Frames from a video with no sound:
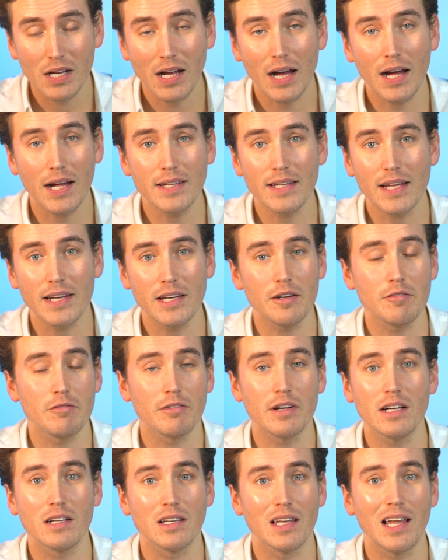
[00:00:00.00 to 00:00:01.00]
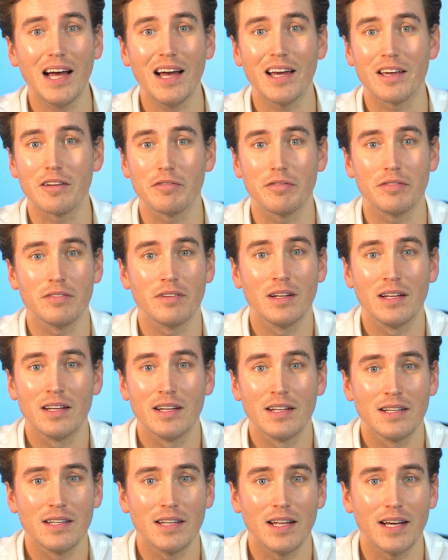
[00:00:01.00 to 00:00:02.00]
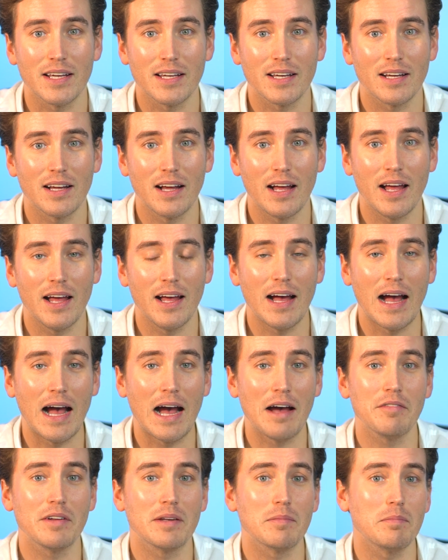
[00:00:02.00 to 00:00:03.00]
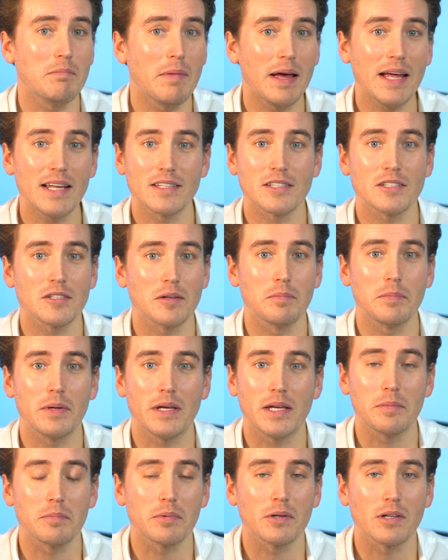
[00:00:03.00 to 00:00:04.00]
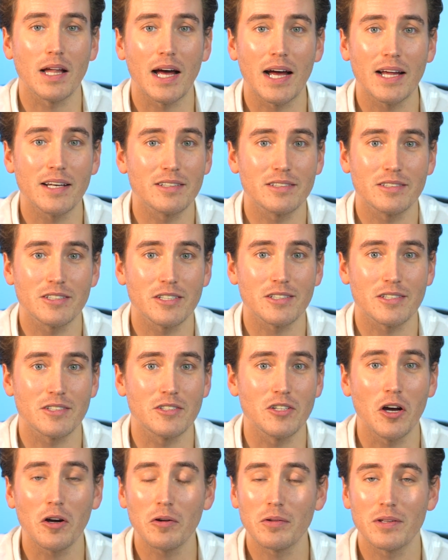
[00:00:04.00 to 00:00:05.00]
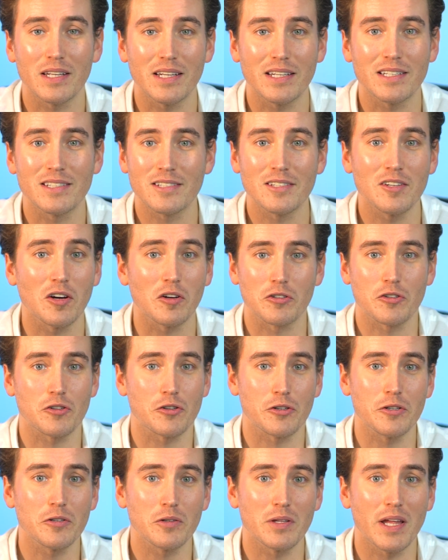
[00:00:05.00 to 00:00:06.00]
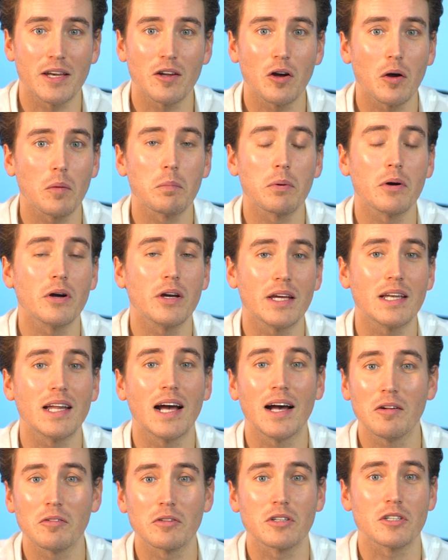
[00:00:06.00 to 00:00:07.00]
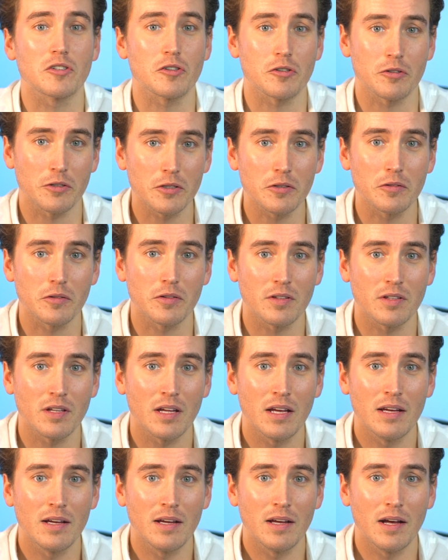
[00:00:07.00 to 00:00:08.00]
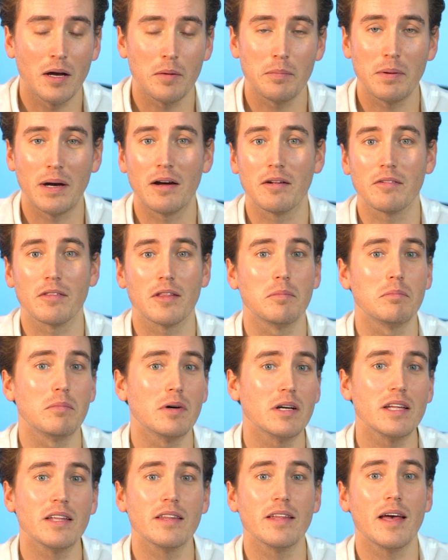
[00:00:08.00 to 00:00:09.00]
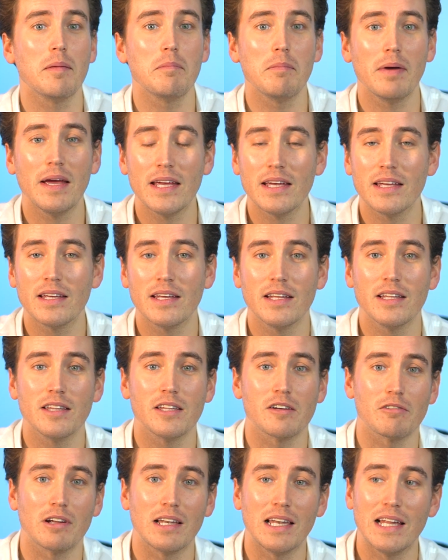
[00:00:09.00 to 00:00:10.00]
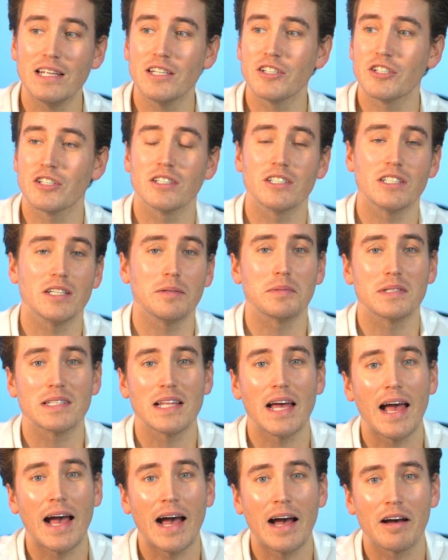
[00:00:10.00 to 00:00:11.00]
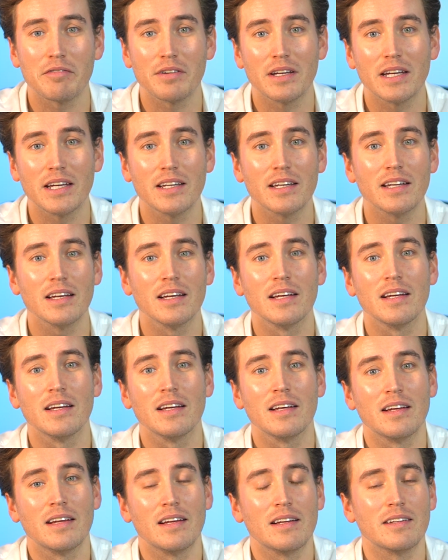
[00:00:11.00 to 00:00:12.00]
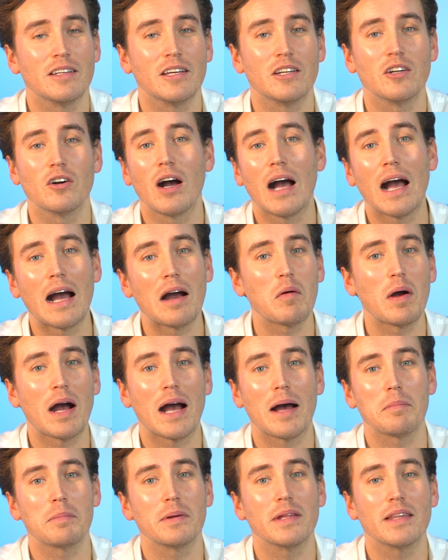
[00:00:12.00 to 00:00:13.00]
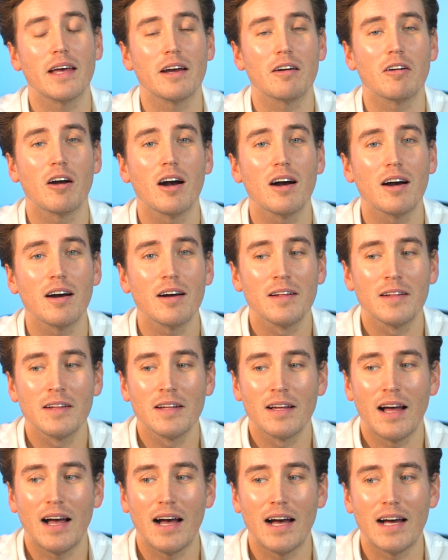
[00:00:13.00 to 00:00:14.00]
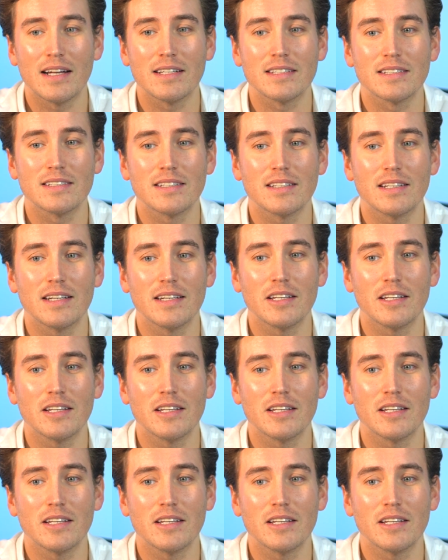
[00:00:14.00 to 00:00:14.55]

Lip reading: and then in real life, having met some people, I just know that it's not true. They're not putting out the truth about the money they're making, the relationships they're having, how happy they are. And,